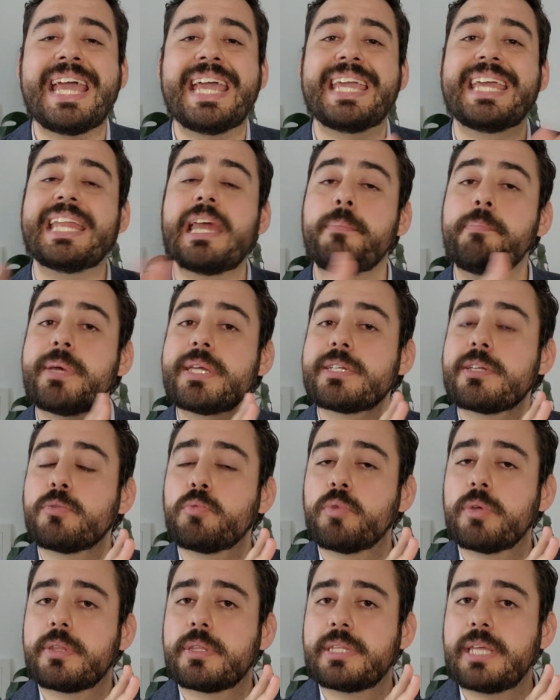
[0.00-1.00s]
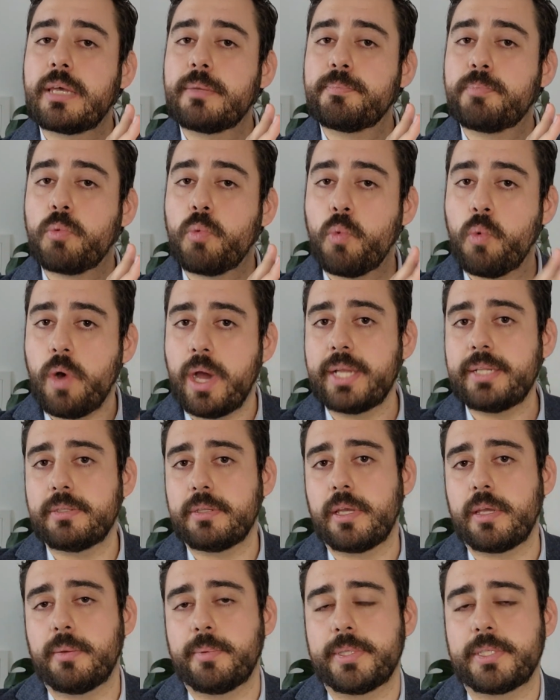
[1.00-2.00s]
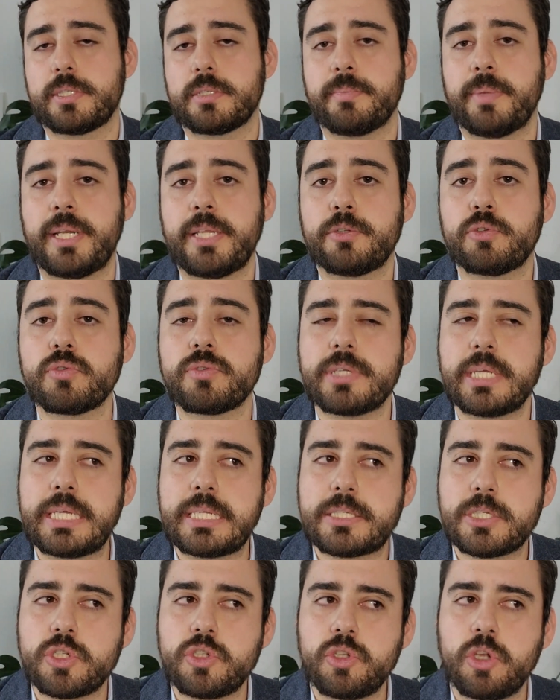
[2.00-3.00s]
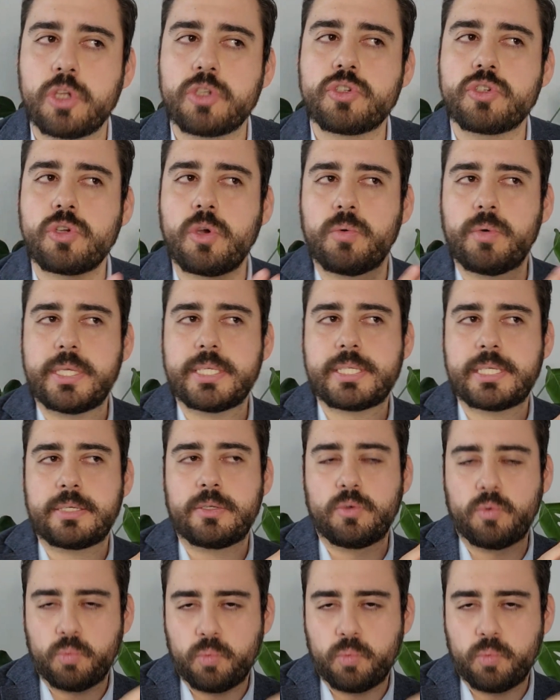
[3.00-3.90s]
In a patient with type 1 diabetes mellitus, it's not so easy.